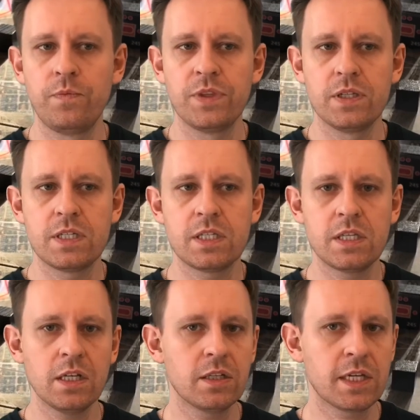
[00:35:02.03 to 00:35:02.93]

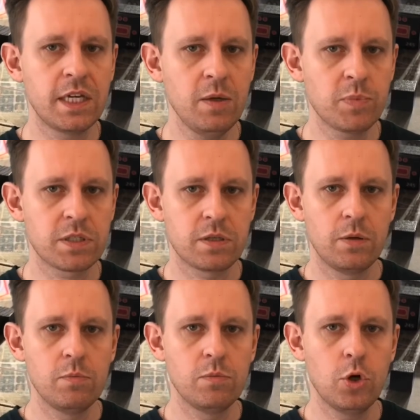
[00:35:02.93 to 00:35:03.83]
still keeps
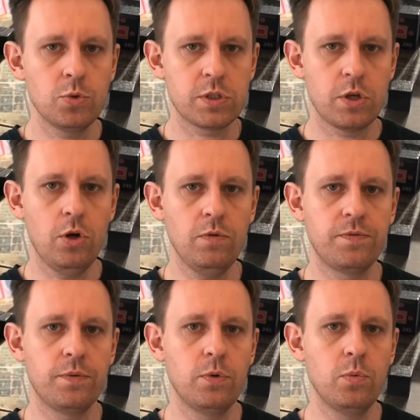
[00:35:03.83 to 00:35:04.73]
most
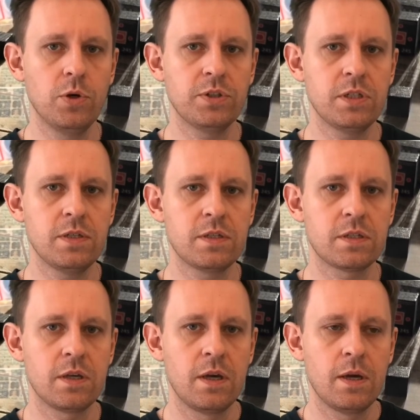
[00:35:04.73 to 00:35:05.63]
of what
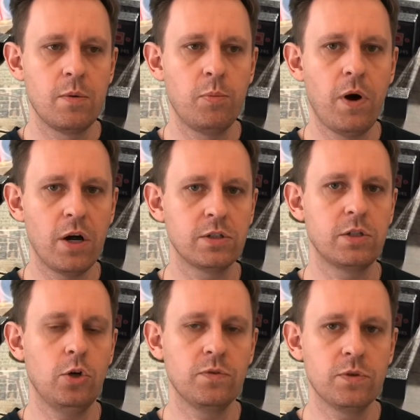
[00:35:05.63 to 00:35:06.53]
is part
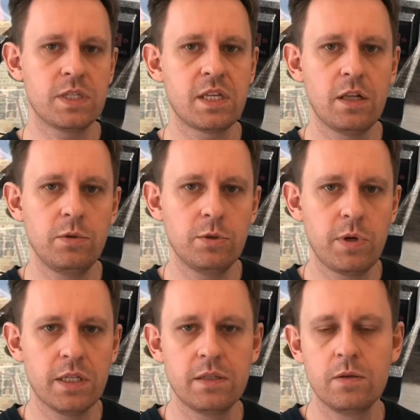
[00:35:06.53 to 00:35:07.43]
of the
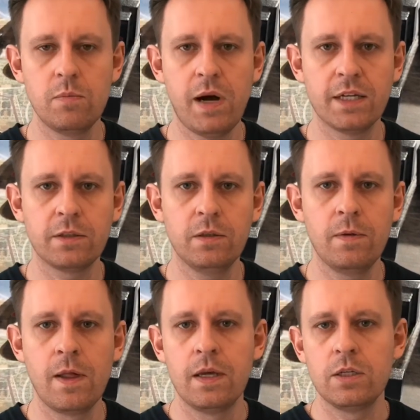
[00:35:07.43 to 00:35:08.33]
Stalingrad battle.
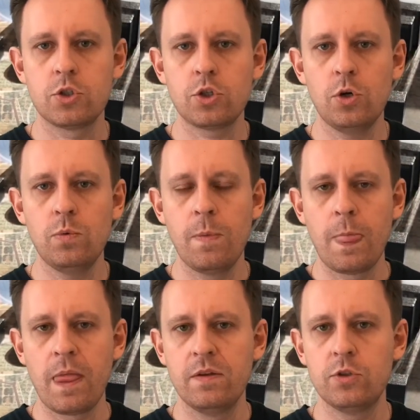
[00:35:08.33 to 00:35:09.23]
So
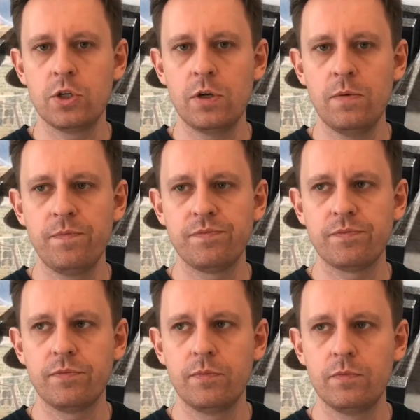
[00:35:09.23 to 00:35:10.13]
the
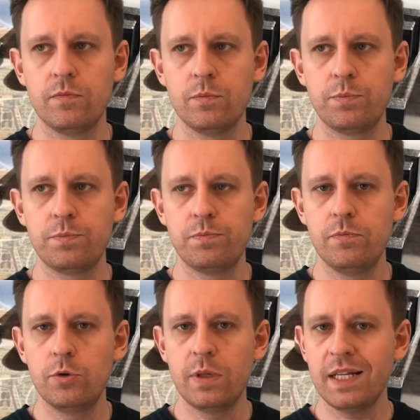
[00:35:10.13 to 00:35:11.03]

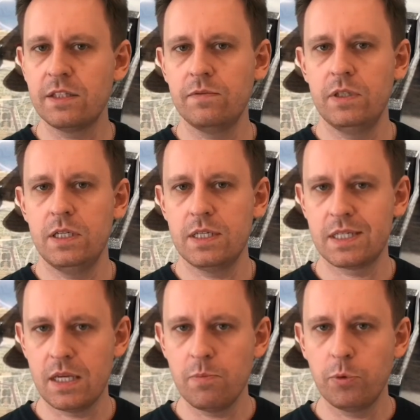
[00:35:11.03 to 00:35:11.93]
relatively
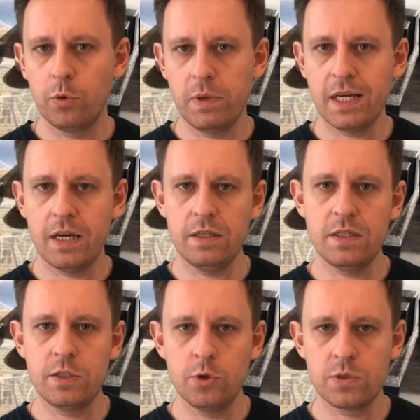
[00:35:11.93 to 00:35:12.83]
simple
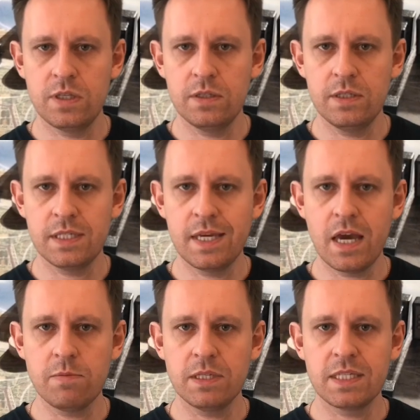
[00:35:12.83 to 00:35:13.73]
mechanics used in this
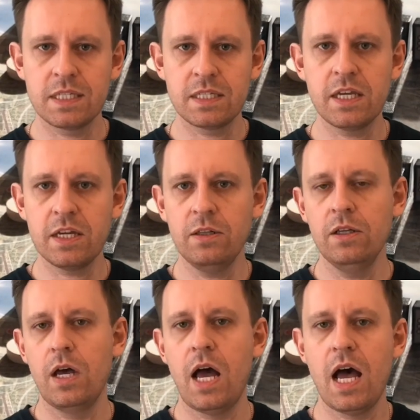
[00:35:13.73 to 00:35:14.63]
game still
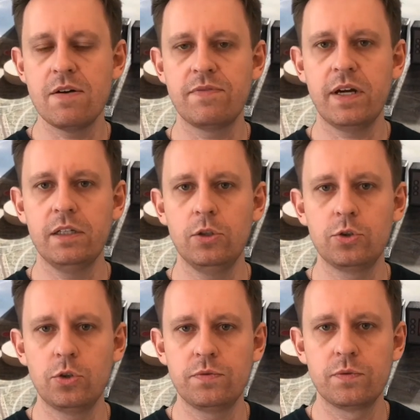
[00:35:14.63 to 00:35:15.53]
have a
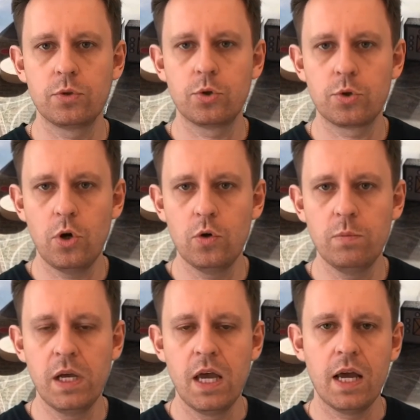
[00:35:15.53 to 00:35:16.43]
lot of
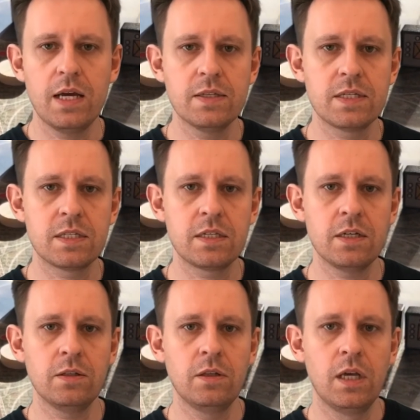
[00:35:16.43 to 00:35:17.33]
chrome and
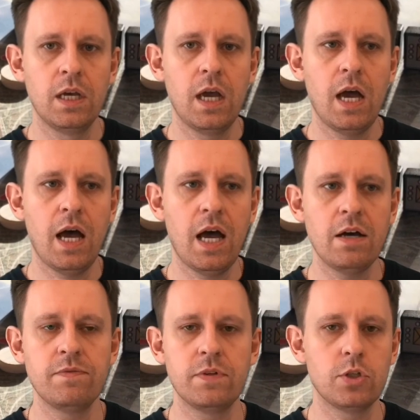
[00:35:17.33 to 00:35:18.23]
still
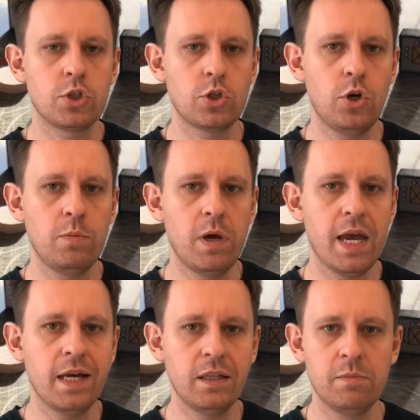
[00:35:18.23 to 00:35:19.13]
have some
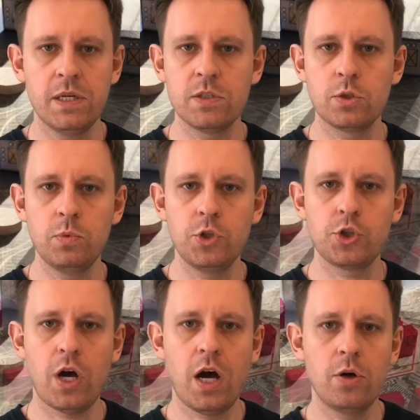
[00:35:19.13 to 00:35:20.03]
elements
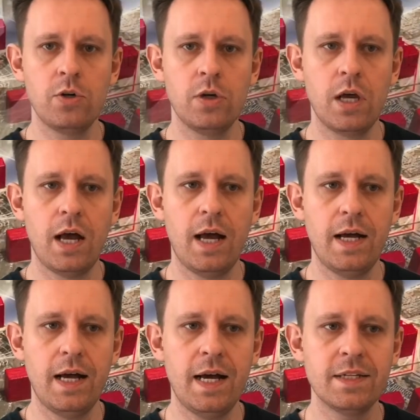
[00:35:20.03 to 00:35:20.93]
which are
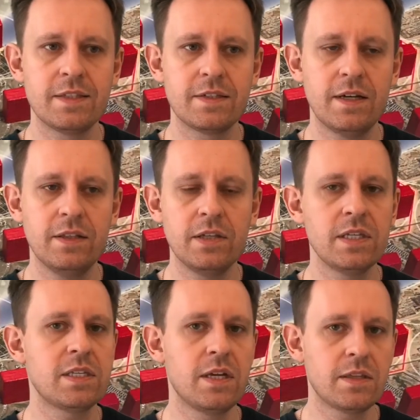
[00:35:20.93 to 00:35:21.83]
at an
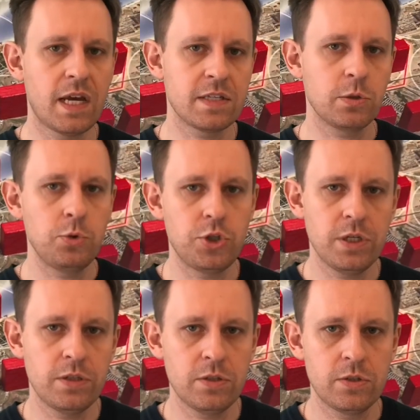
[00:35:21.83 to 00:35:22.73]
instant
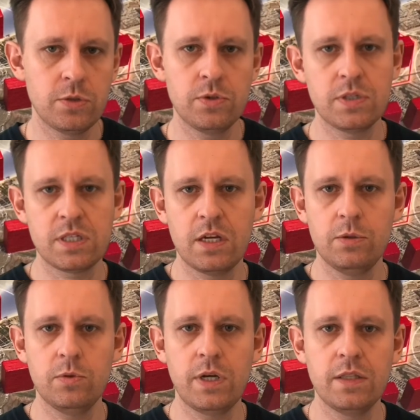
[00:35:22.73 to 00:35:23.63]
associated to the
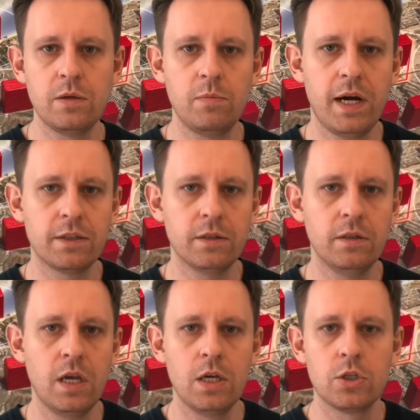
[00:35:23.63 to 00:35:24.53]
Stalingrad
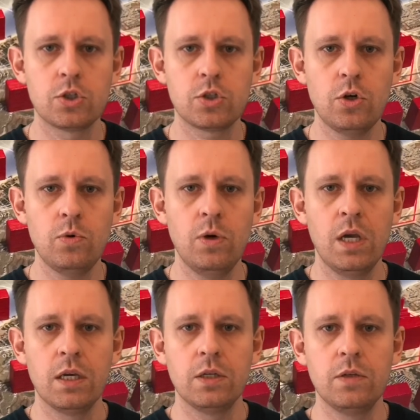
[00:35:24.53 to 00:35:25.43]
battle. So
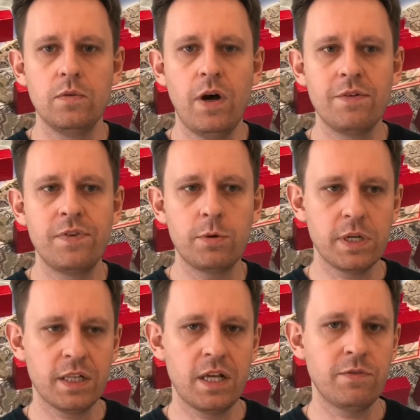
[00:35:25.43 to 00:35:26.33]
a very
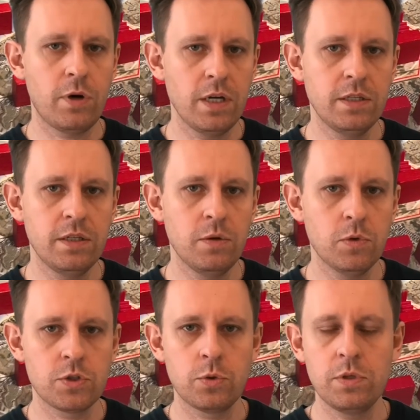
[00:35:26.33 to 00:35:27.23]
clever idea
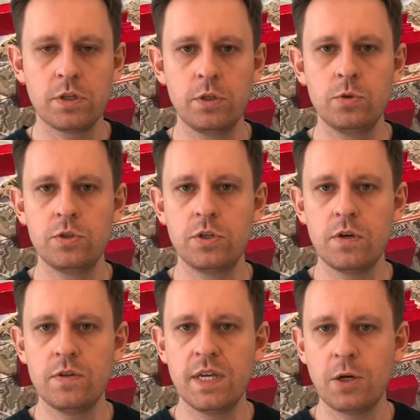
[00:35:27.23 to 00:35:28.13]
was to include
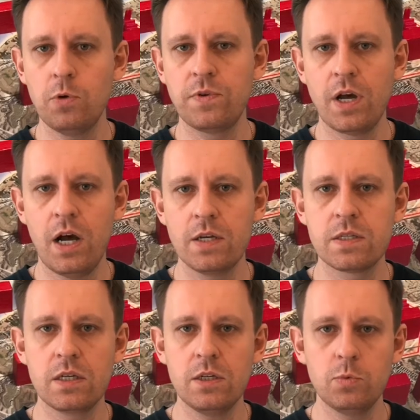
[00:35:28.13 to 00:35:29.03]
the deck of
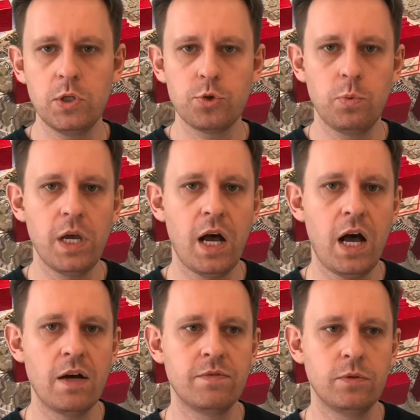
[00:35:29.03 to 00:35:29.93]
cards in which we
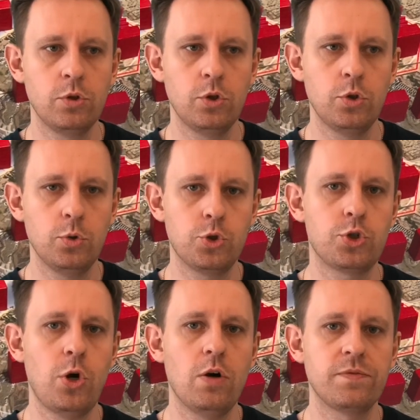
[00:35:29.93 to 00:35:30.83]
have
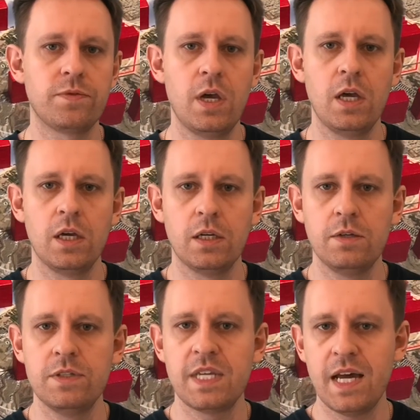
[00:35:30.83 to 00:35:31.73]
Khrushchev,
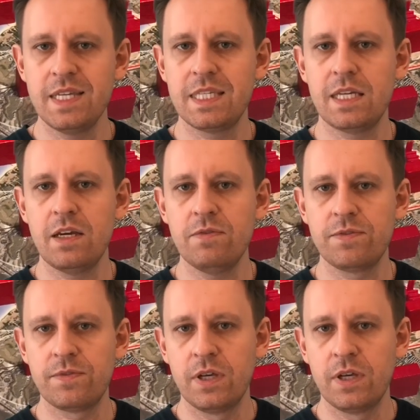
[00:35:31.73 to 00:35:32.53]
Zaitsev,